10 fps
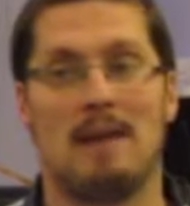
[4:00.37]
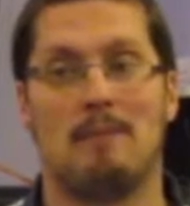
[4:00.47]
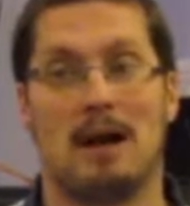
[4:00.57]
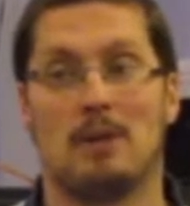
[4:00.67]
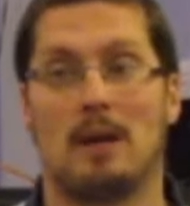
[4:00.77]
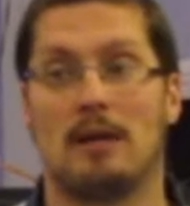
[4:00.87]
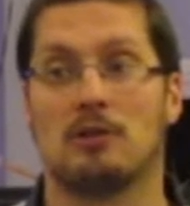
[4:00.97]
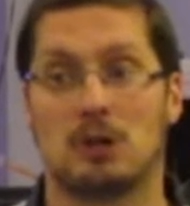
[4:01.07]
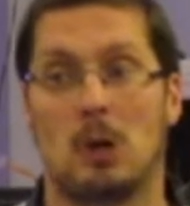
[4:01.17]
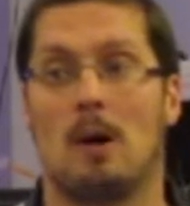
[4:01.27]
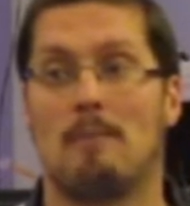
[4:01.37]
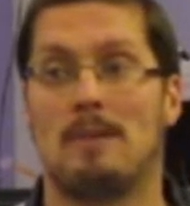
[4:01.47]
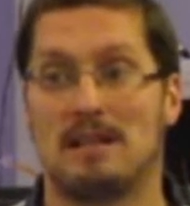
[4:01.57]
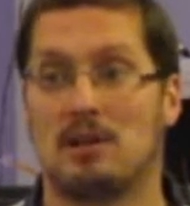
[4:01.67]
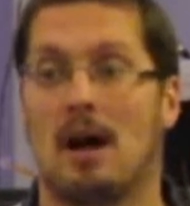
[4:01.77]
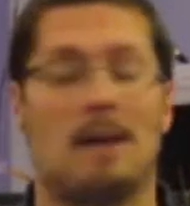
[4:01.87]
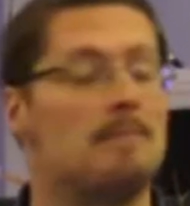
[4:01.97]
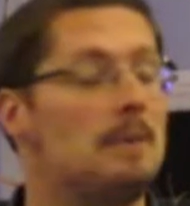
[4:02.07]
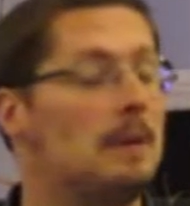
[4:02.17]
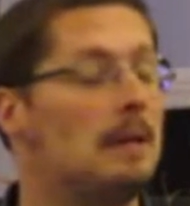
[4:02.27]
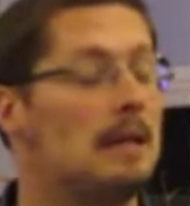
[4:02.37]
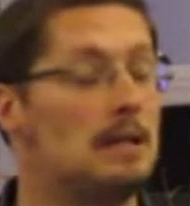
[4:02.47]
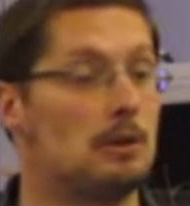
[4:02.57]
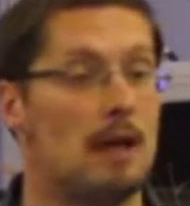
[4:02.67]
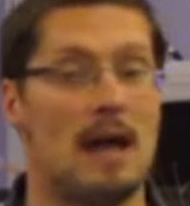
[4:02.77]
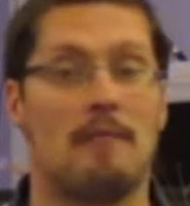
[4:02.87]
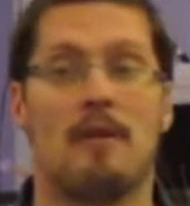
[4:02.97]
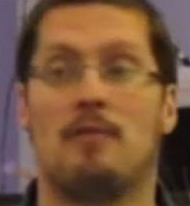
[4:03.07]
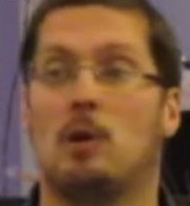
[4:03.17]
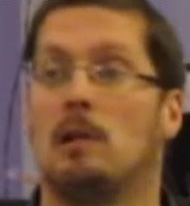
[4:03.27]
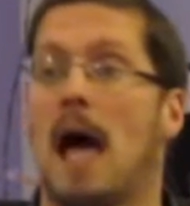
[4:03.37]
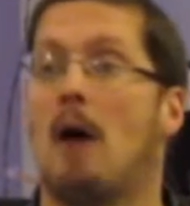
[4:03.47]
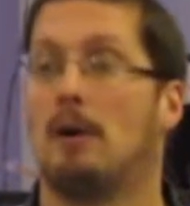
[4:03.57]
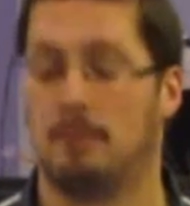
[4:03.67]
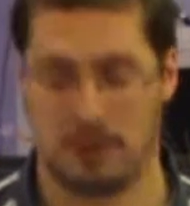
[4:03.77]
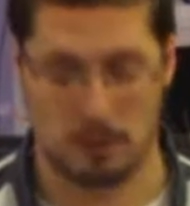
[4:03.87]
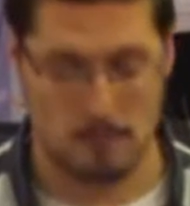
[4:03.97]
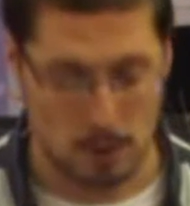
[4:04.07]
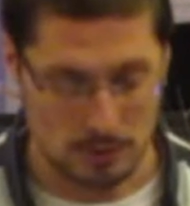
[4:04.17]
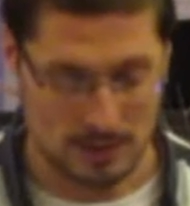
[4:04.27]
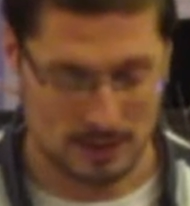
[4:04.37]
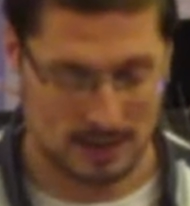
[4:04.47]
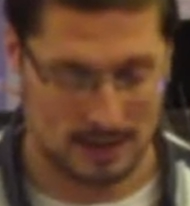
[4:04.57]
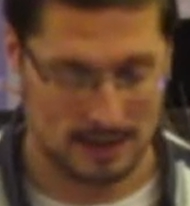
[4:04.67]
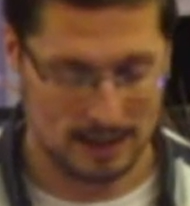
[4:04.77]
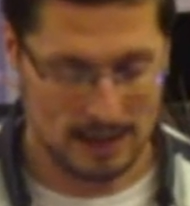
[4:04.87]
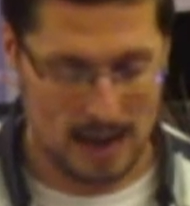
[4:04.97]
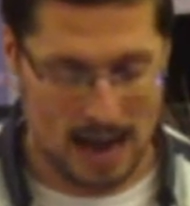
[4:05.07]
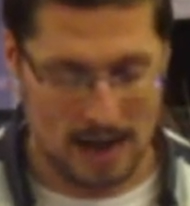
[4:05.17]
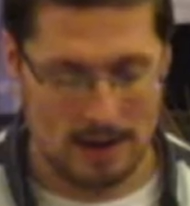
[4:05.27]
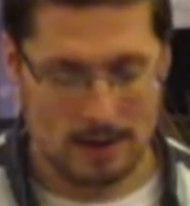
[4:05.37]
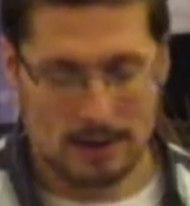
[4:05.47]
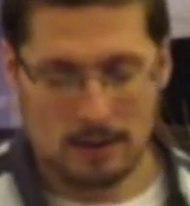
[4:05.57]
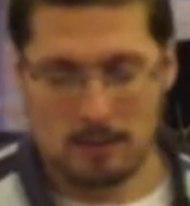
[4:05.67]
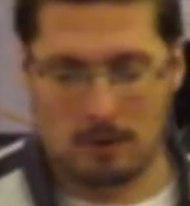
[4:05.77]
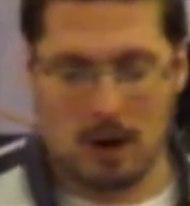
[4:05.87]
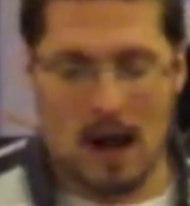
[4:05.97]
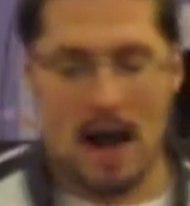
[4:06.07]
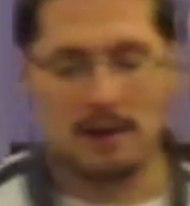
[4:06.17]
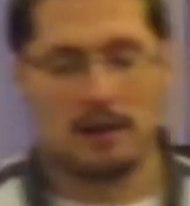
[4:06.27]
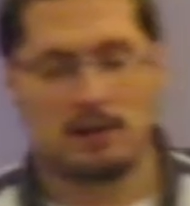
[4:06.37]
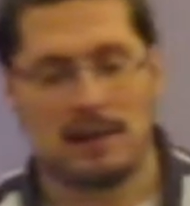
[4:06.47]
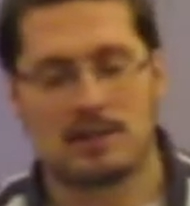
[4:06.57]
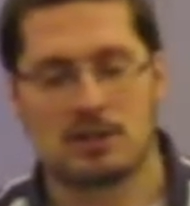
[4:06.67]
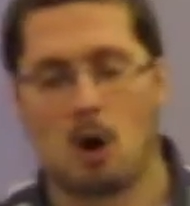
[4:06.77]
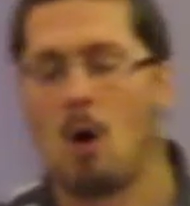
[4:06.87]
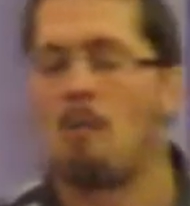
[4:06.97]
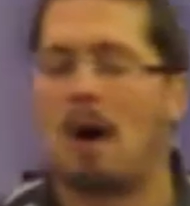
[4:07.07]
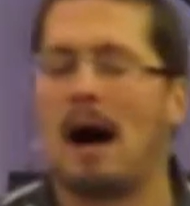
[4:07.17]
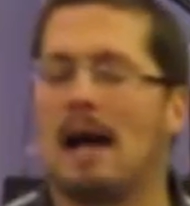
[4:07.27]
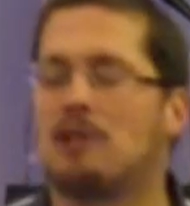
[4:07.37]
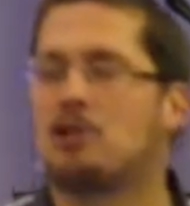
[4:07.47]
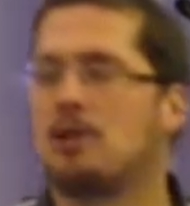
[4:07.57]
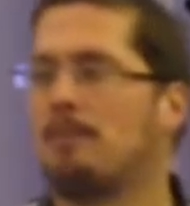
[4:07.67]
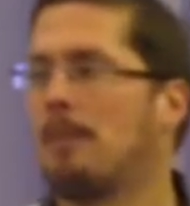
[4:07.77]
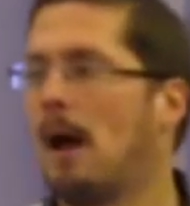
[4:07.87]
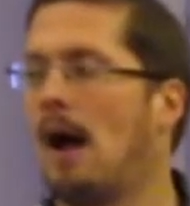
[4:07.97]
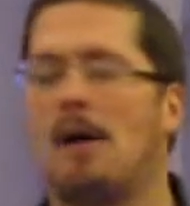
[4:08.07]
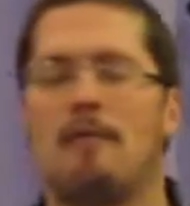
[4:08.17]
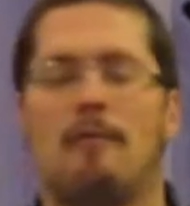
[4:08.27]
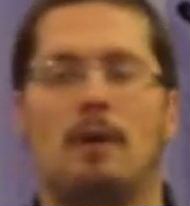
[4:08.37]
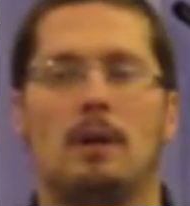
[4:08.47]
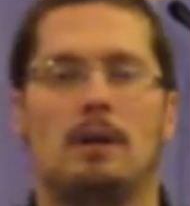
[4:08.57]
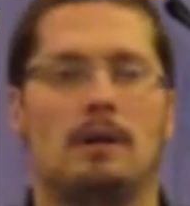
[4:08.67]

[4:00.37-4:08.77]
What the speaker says: And by the way, he'll show up big time in your life if you allow him to. Moses did. And God did so much of